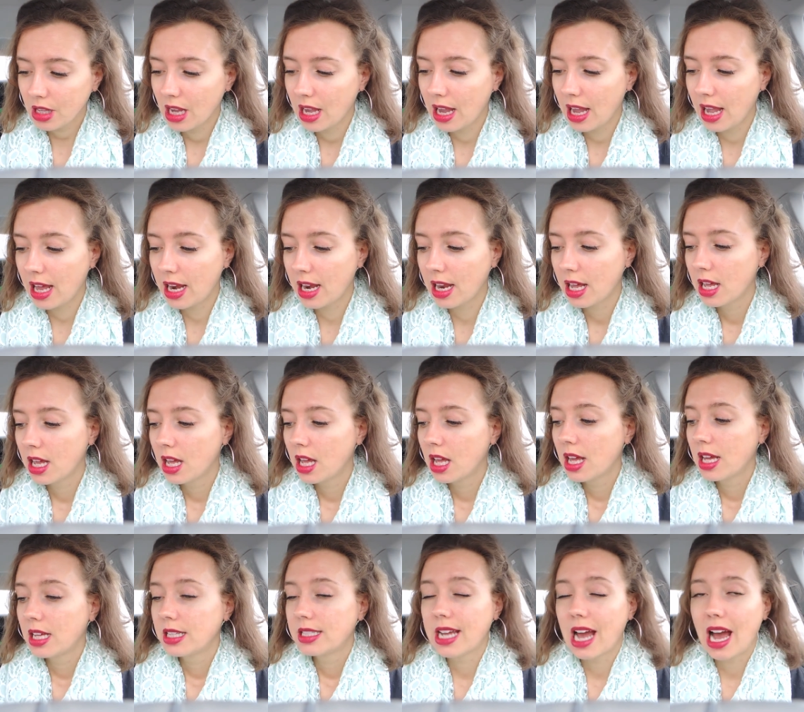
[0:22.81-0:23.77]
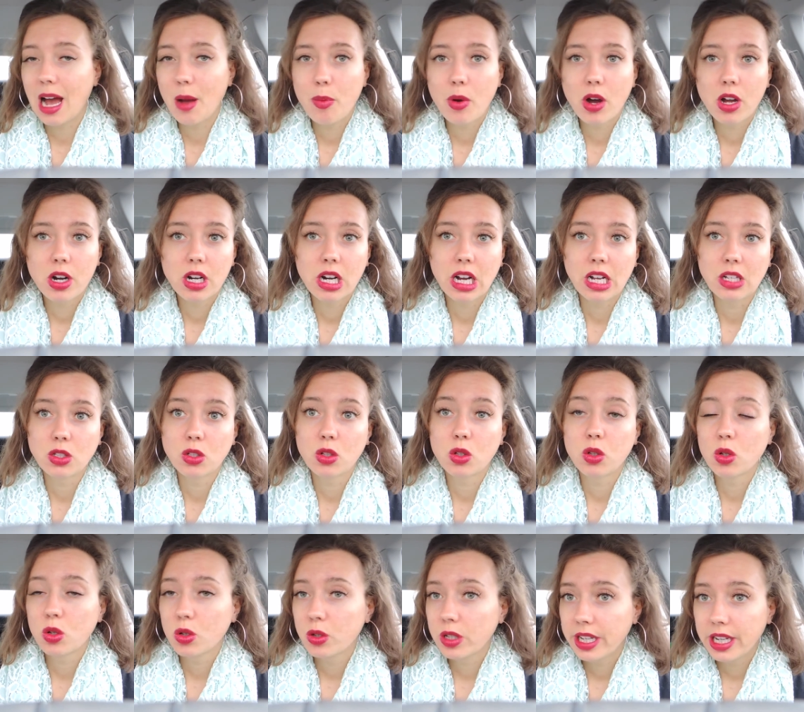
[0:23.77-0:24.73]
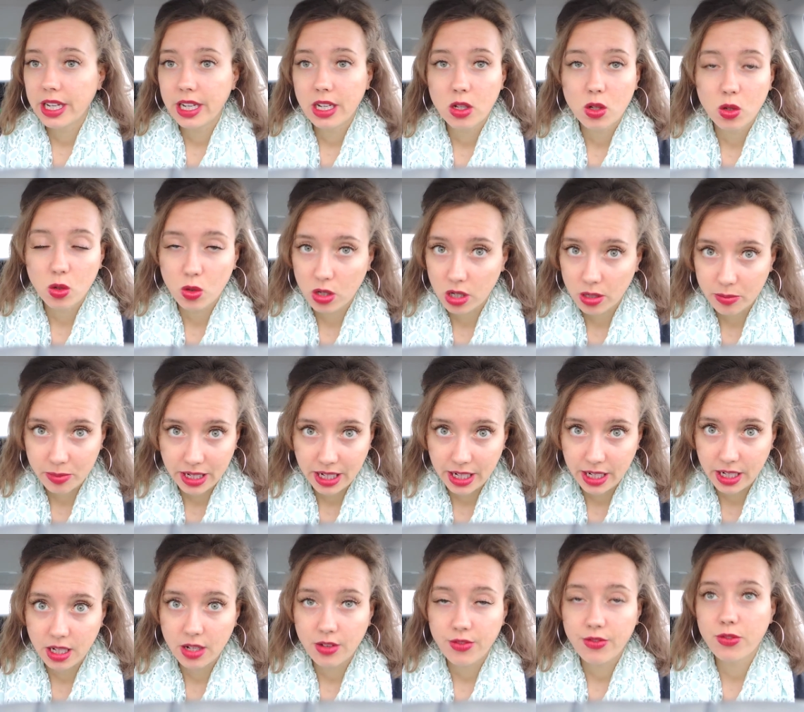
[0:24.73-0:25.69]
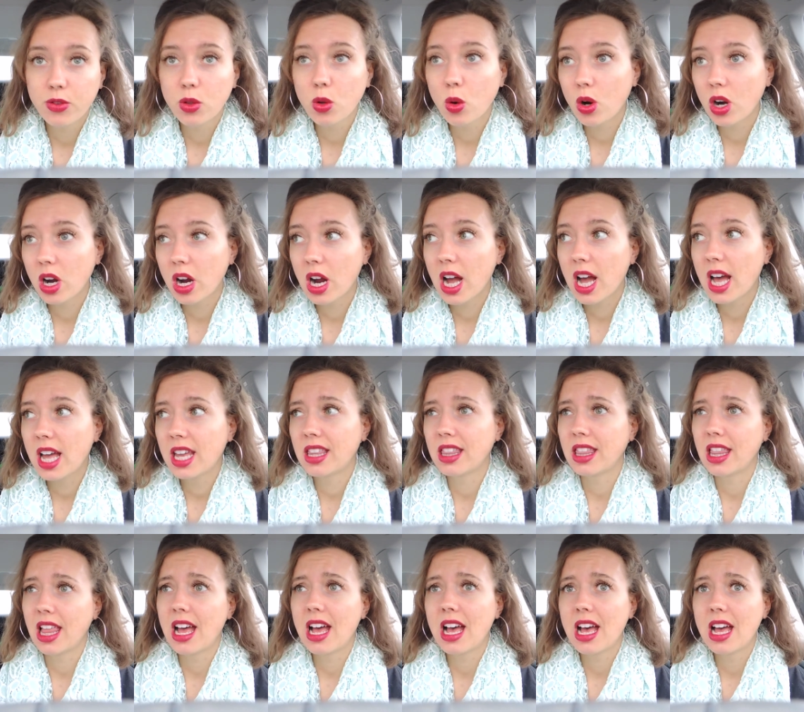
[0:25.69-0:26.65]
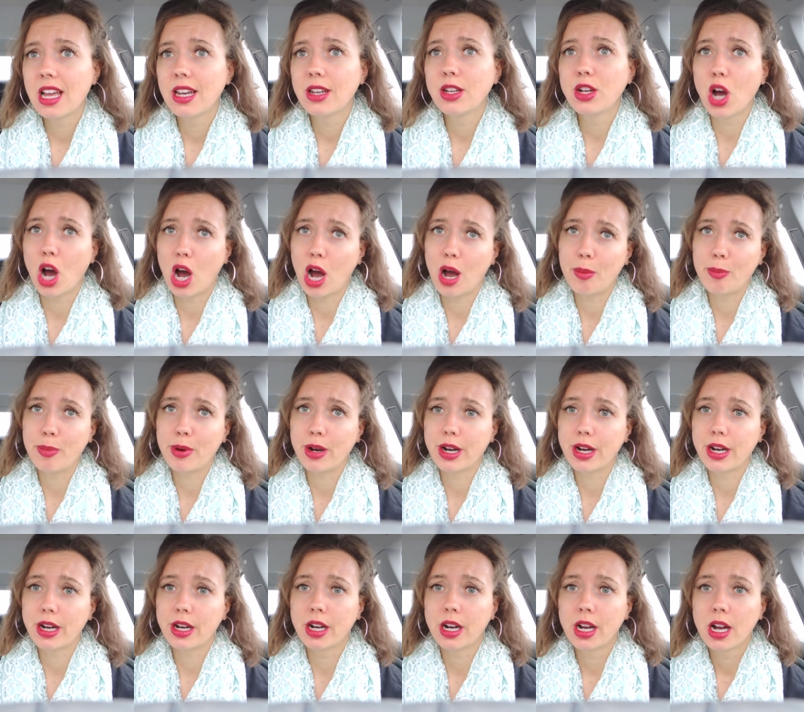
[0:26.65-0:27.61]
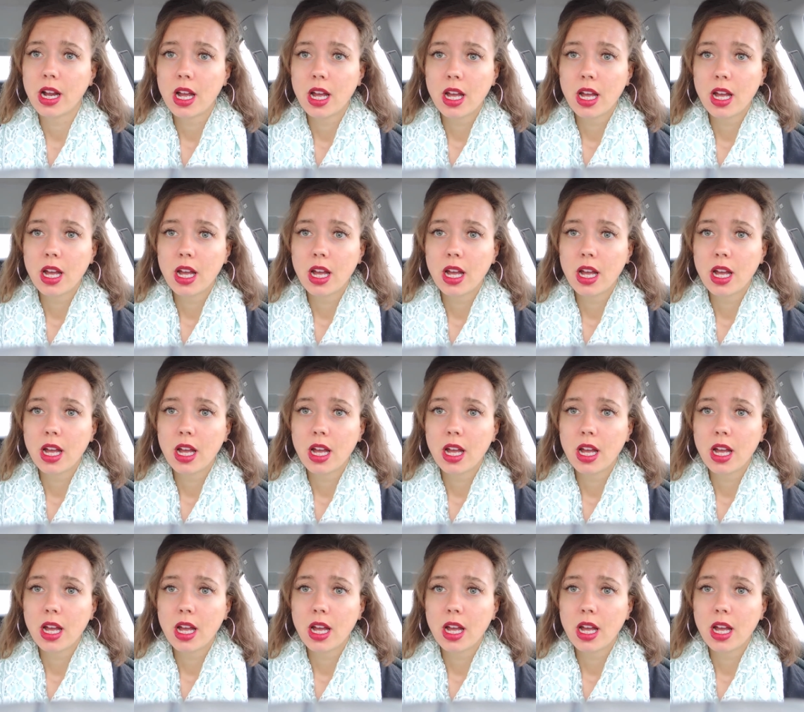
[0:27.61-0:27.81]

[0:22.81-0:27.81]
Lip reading: And tap water has chlorine, chloramine, fluoride, lead, copper.